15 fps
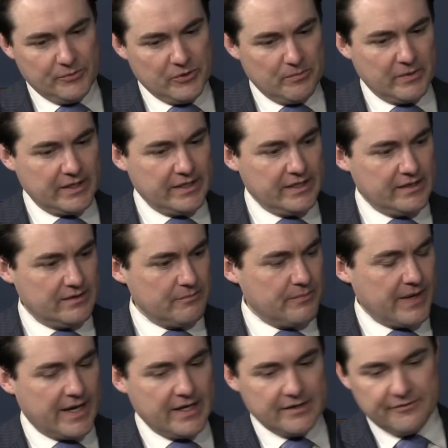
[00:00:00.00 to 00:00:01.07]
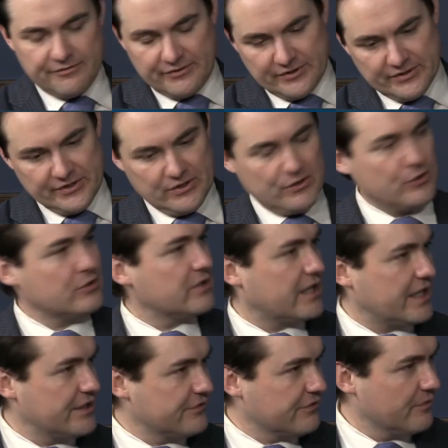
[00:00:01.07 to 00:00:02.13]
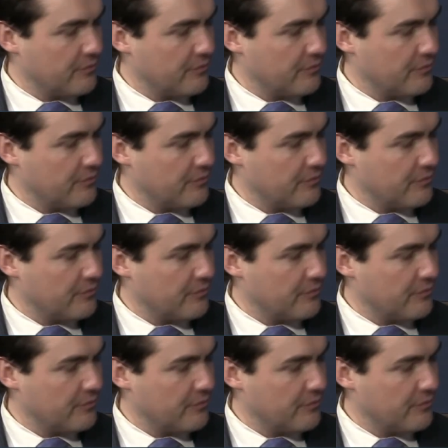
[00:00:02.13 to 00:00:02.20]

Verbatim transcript: your money in the bank for your whole life,